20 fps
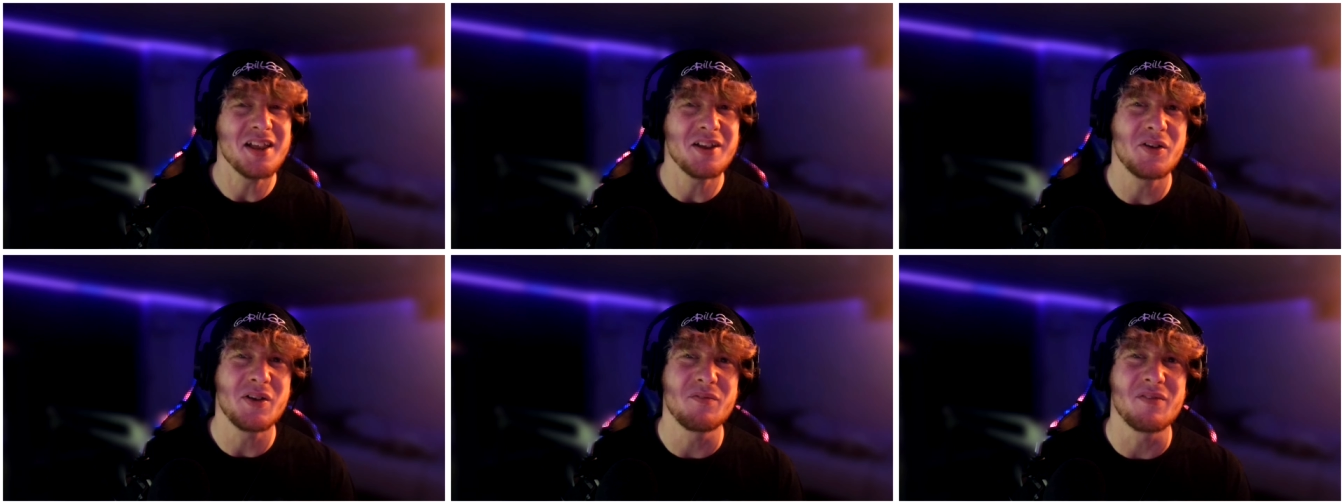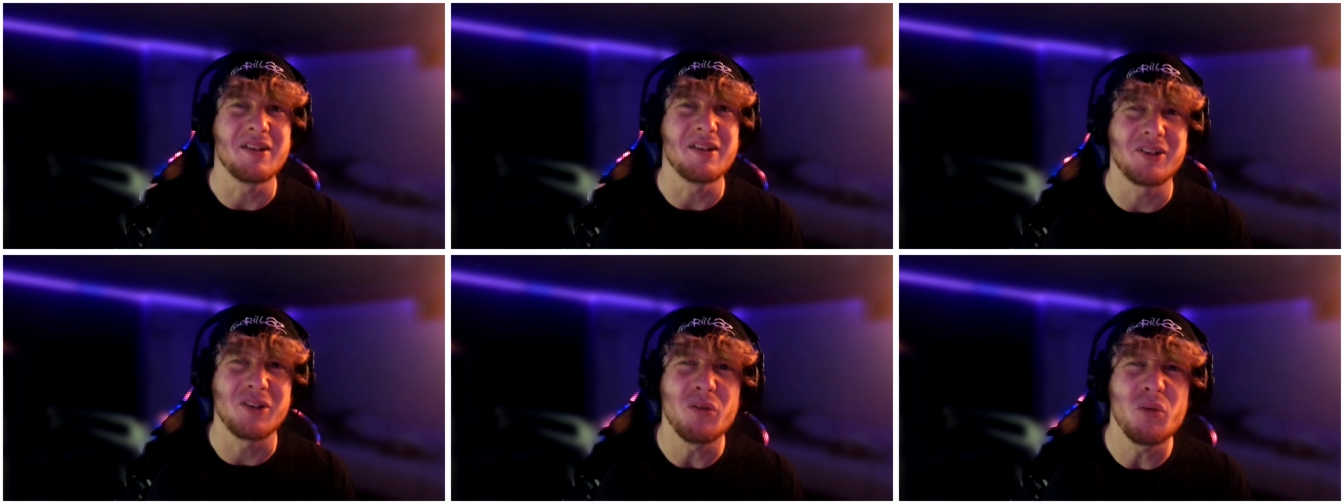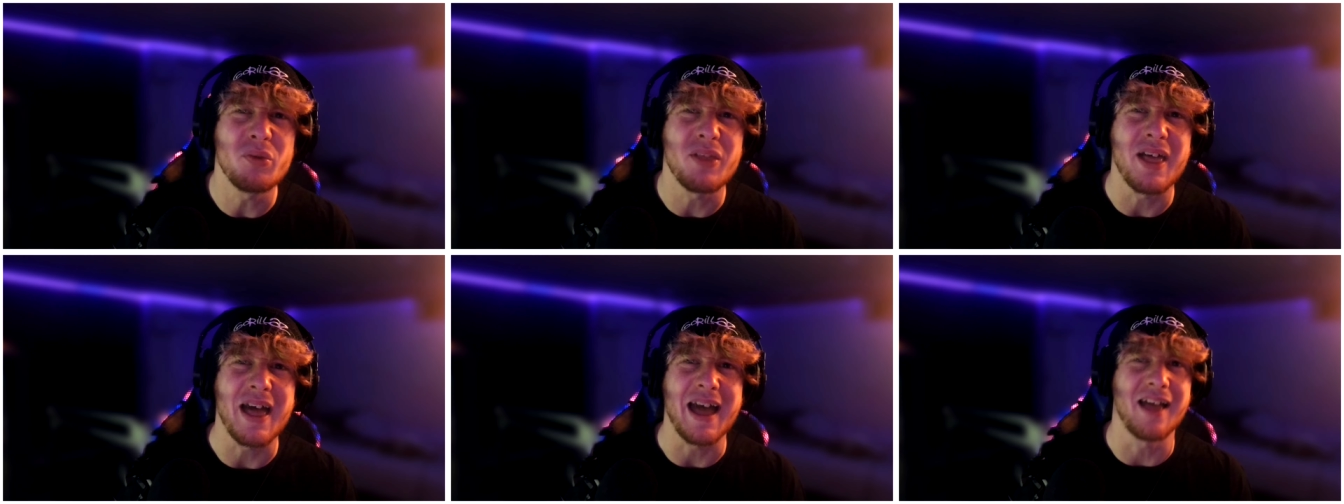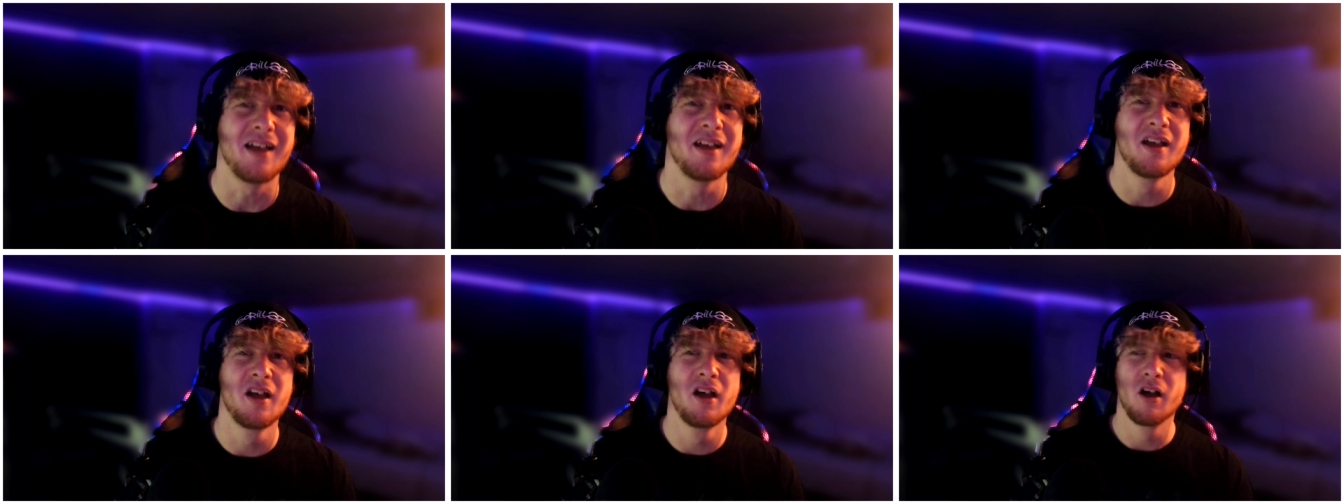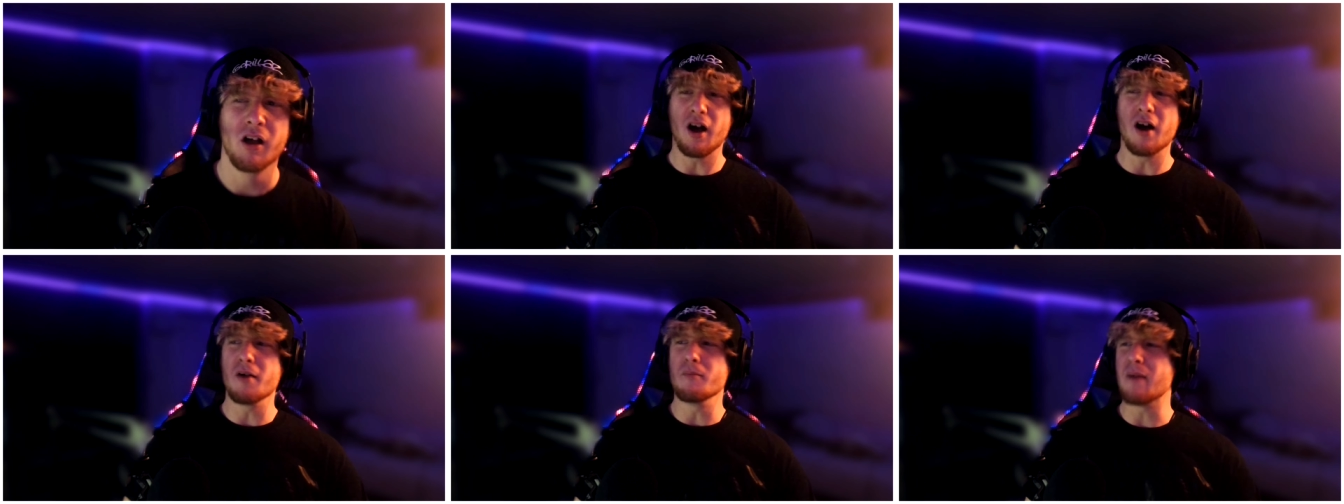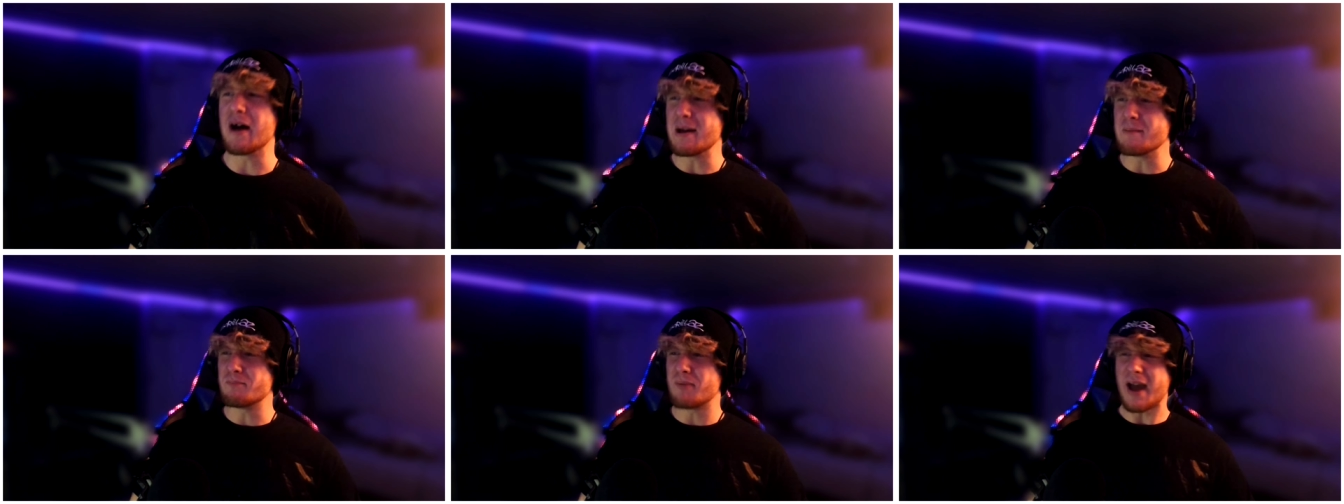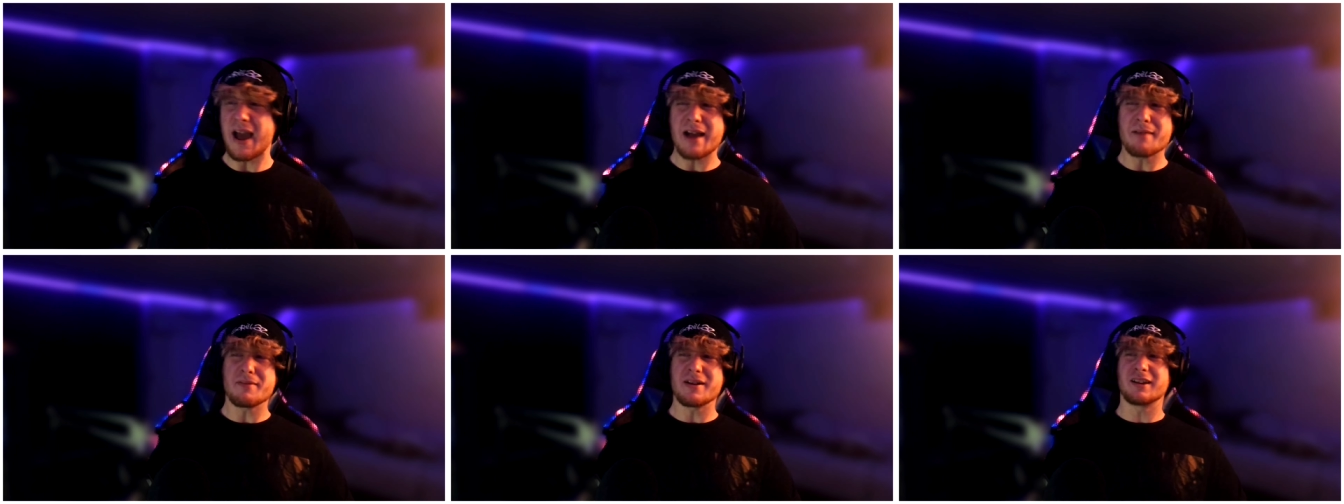How do you even do that? Oh, my
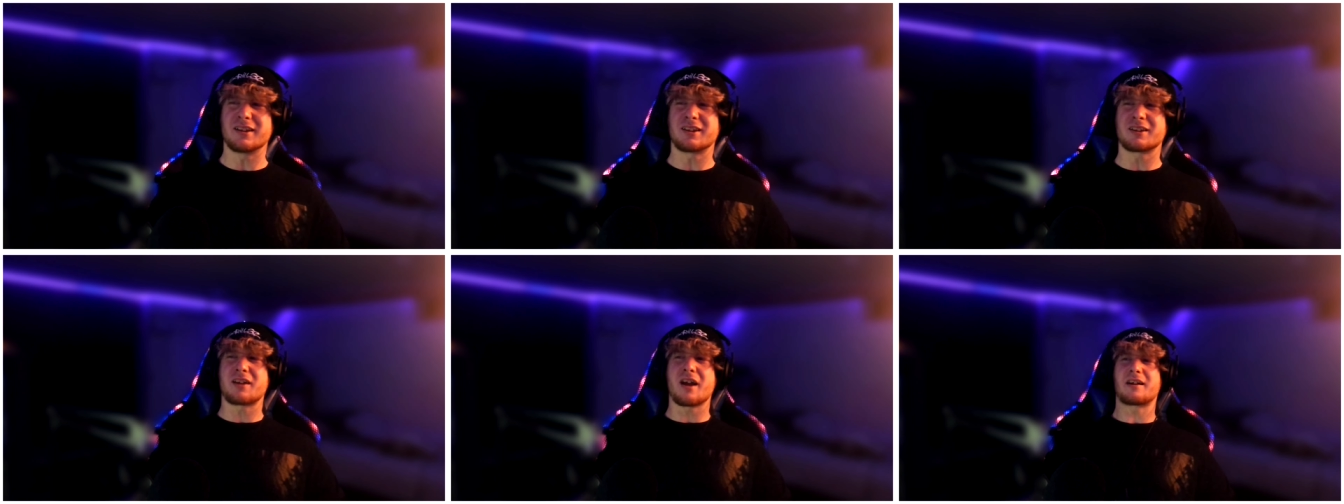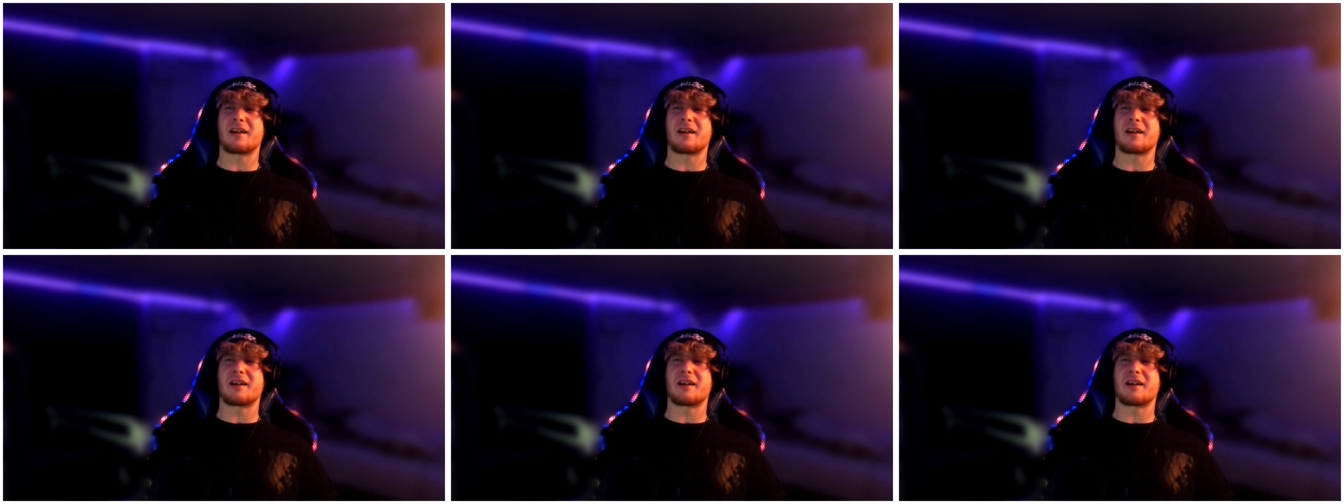baby's